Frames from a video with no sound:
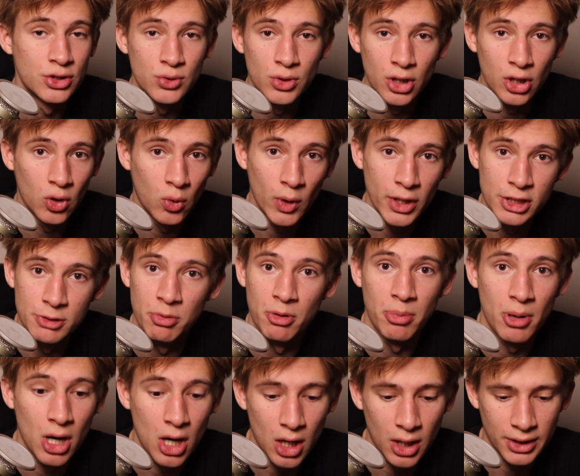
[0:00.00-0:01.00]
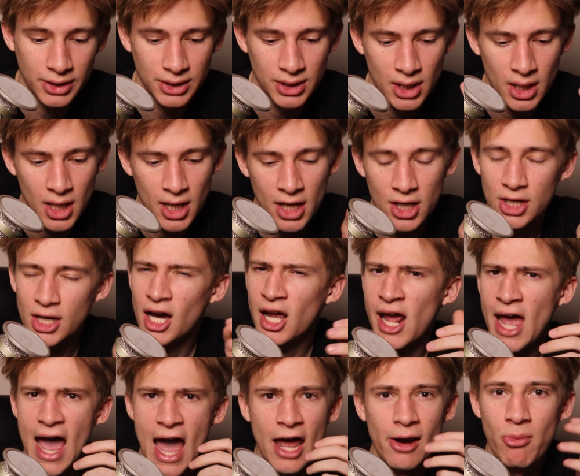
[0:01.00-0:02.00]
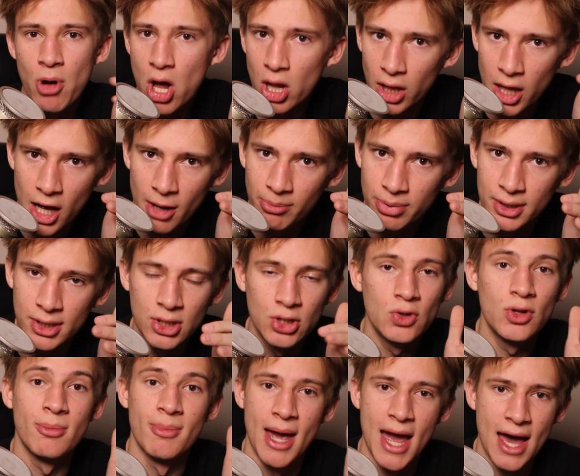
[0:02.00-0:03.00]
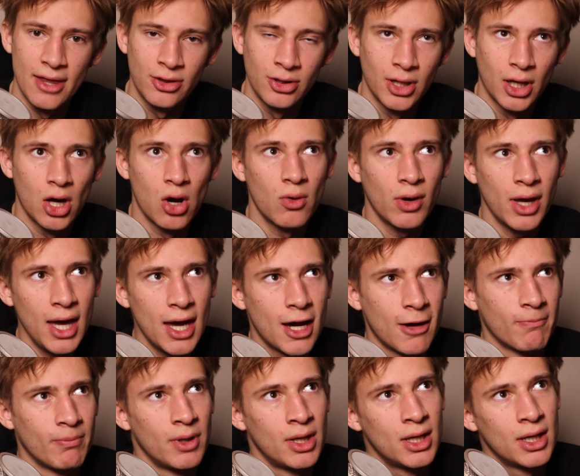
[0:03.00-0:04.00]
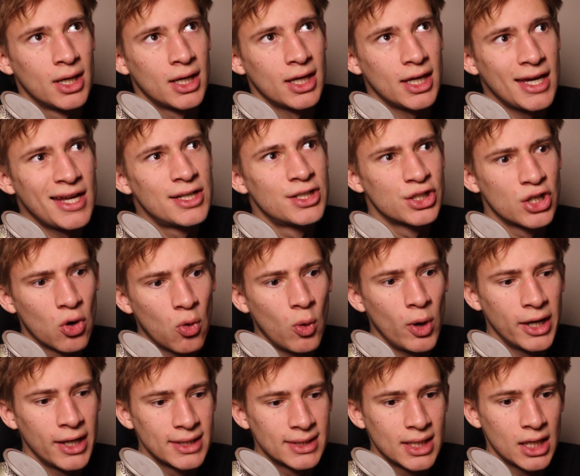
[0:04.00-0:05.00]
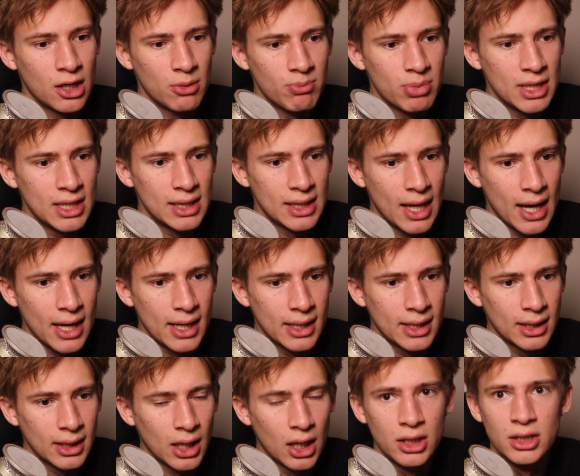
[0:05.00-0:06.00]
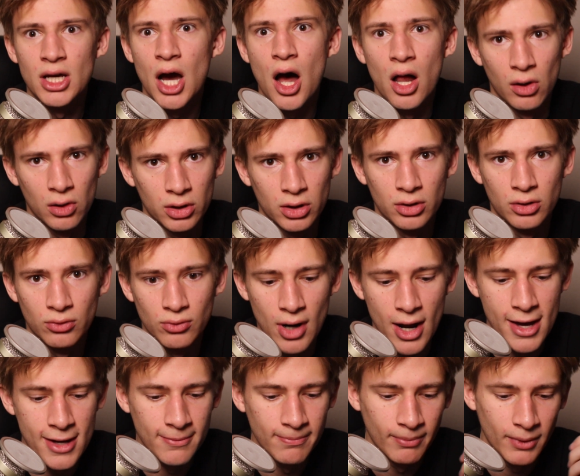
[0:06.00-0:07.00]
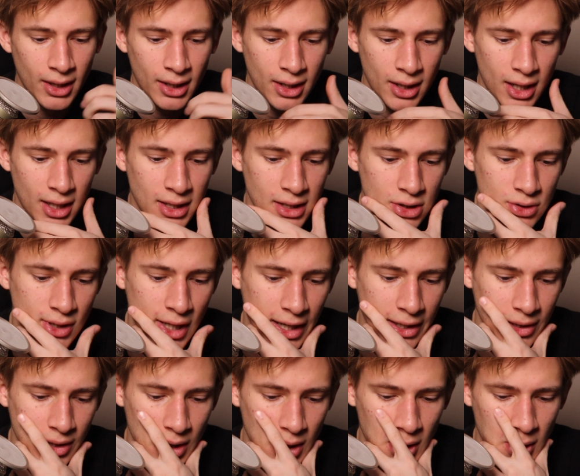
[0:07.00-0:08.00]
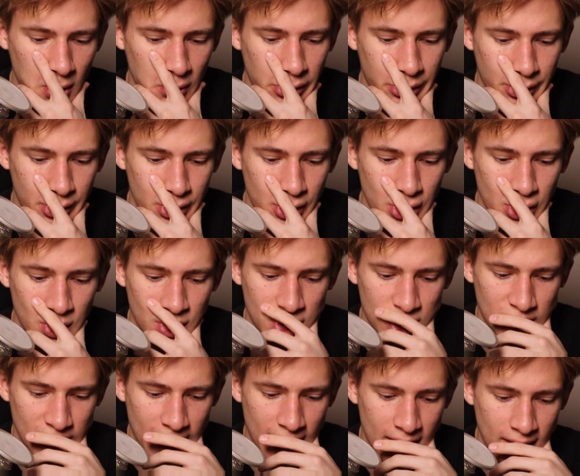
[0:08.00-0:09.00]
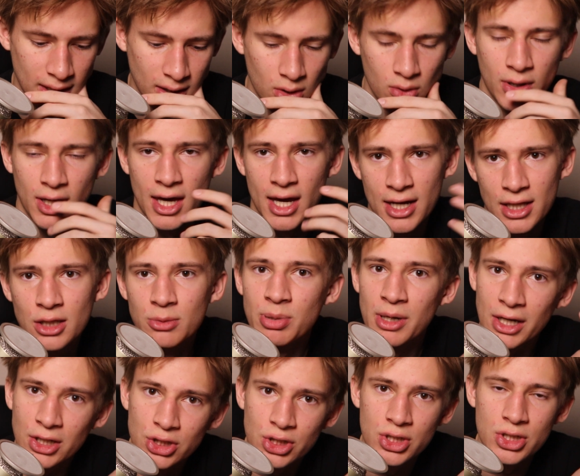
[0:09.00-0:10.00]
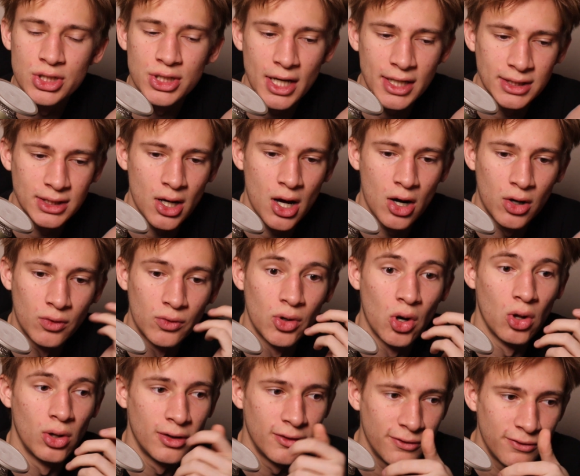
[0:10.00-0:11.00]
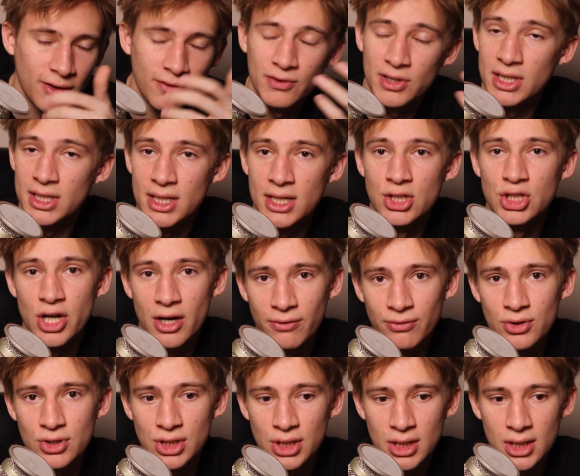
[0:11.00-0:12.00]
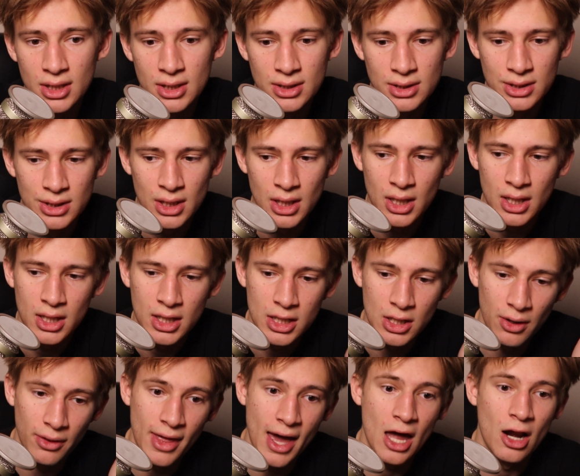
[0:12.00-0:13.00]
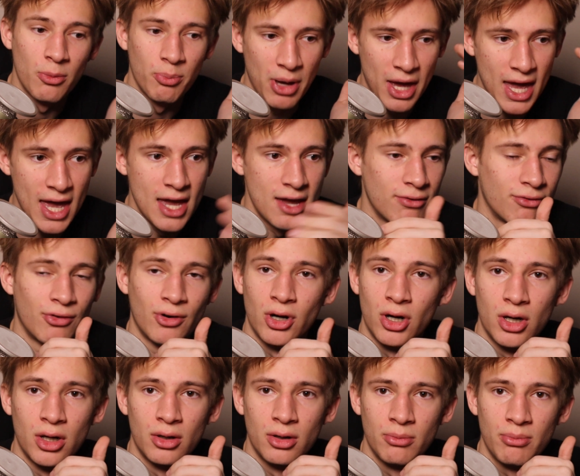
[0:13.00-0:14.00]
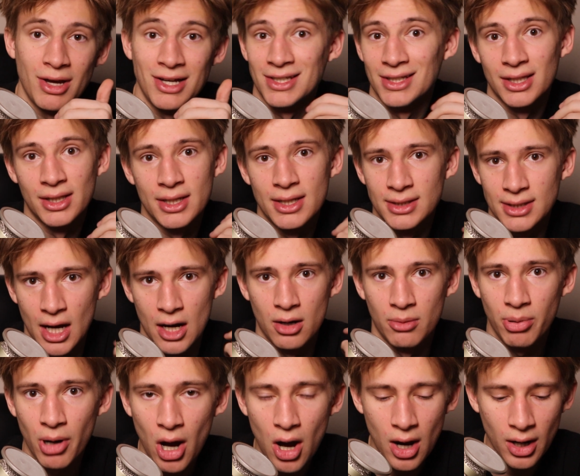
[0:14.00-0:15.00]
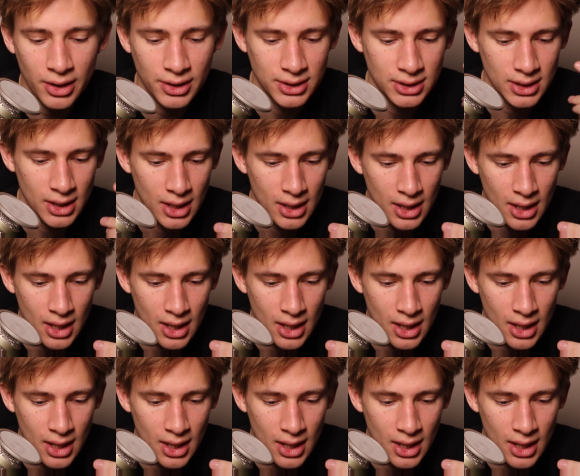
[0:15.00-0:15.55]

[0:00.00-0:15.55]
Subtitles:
200 coins per box. And you kind of add them all up and you do the math, and you're like, okay, each coin is going to be like $1, right? And then you kind of go through and you're like, okay, in the pictures, I saw a roll of 50D Jeffersons. That'll pay for basically the entire box.